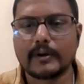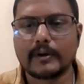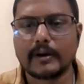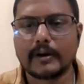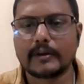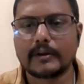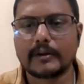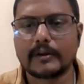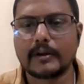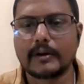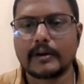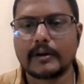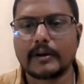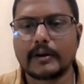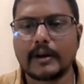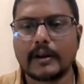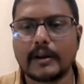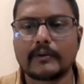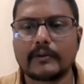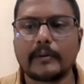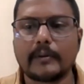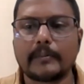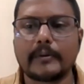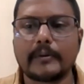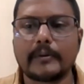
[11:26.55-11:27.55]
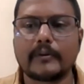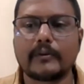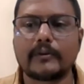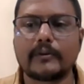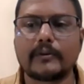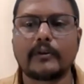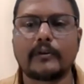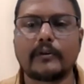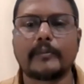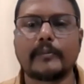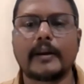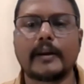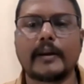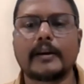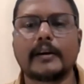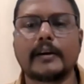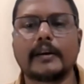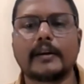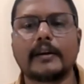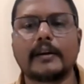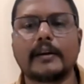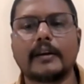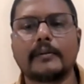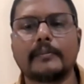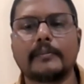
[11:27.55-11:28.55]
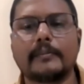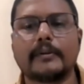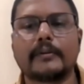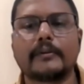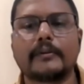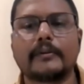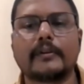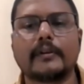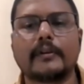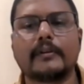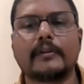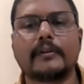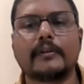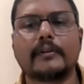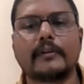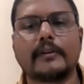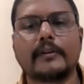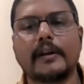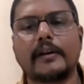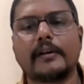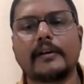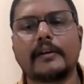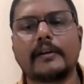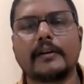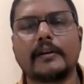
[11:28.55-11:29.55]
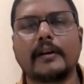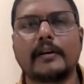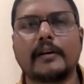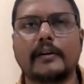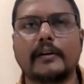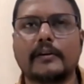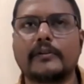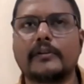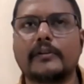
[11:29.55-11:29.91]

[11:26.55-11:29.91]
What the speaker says: they recognize the presence of man-eating leopards since 1990.